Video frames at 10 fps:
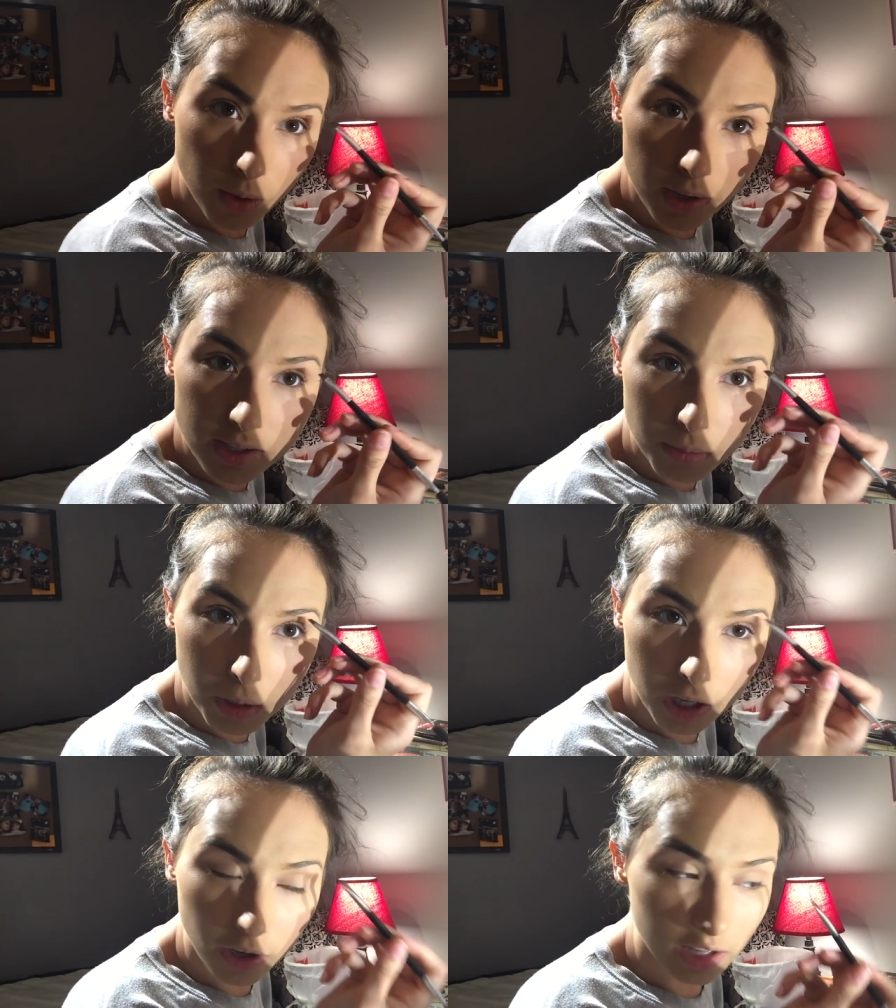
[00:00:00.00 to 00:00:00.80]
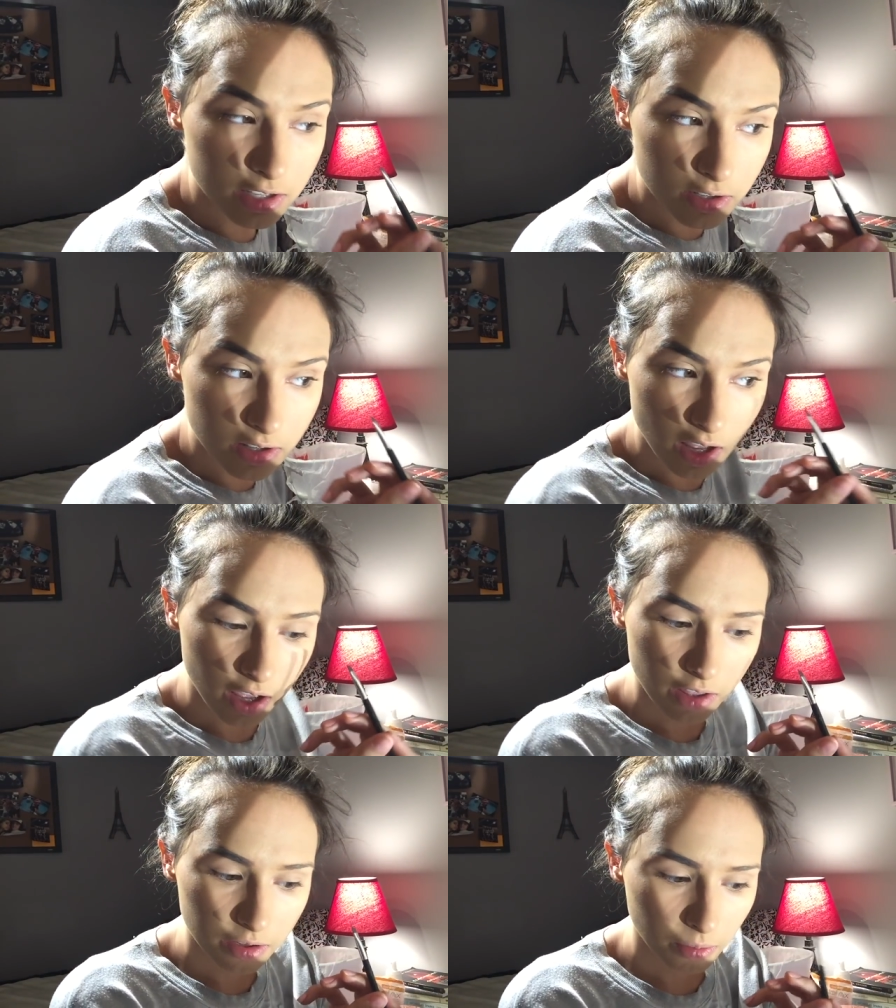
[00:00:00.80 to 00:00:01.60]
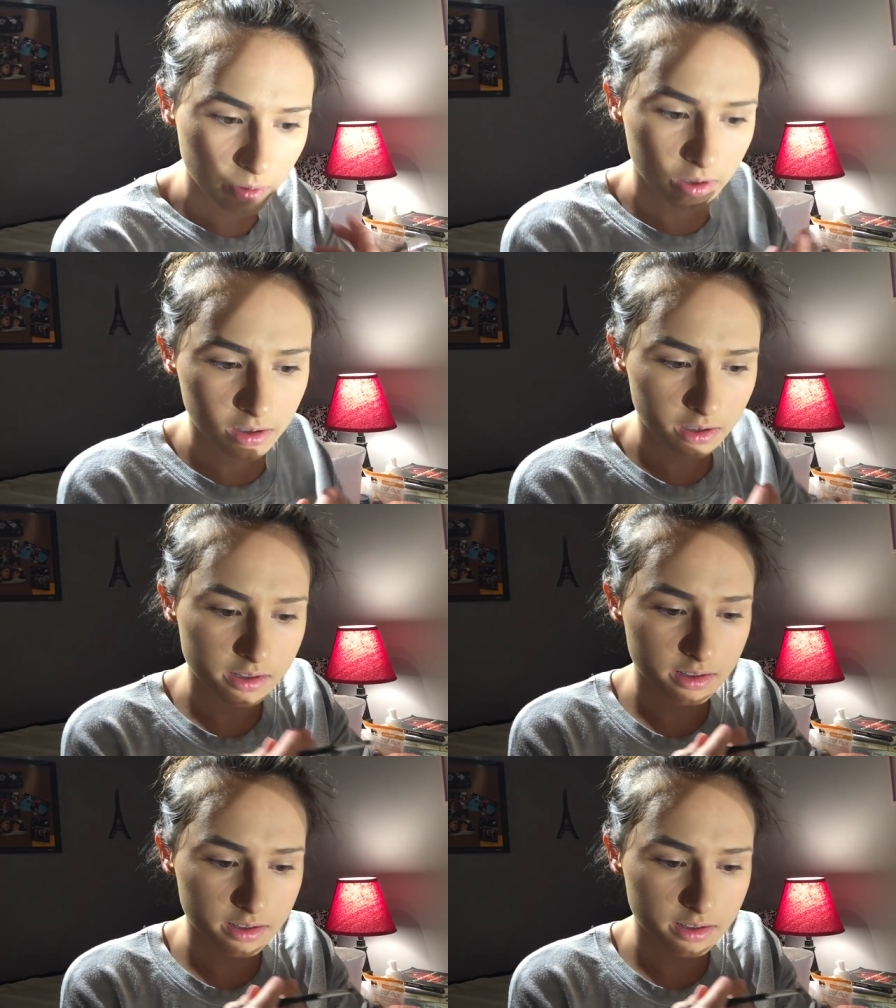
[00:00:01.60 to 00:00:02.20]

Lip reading: Okay, so I'm going to go ahead and do the other one.